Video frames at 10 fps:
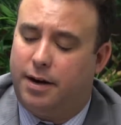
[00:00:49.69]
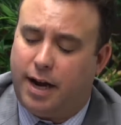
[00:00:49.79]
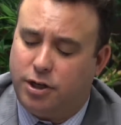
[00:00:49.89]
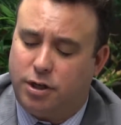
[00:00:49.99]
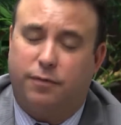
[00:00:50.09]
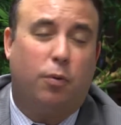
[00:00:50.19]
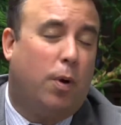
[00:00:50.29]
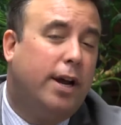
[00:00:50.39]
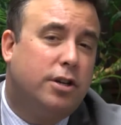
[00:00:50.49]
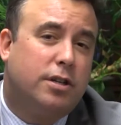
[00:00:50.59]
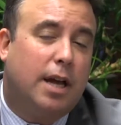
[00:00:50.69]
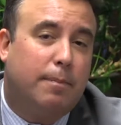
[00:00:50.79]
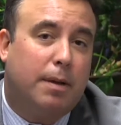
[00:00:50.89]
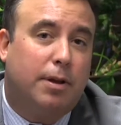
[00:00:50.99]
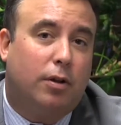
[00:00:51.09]
Not just for wages
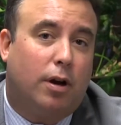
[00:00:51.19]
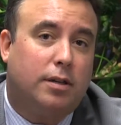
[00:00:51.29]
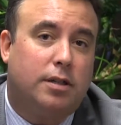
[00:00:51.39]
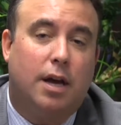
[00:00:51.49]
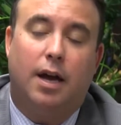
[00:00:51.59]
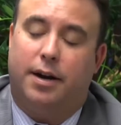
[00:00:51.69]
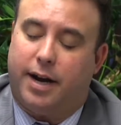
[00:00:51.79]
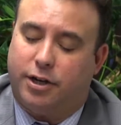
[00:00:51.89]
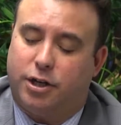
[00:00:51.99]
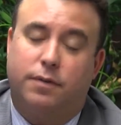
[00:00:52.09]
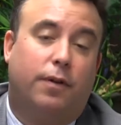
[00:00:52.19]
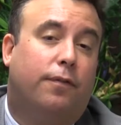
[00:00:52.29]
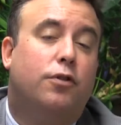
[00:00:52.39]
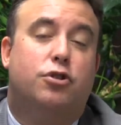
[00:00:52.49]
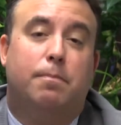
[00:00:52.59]
that may be lost, not just for
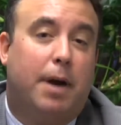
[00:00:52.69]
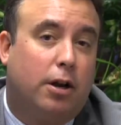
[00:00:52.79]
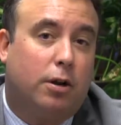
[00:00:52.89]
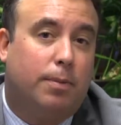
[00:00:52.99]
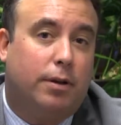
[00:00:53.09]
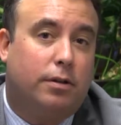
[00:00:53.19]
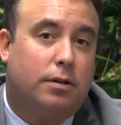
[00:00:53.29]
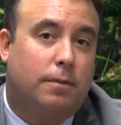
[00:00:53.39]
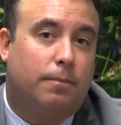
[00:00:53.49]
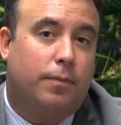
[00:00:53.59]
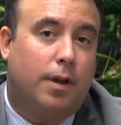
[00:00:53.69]
future medical bills,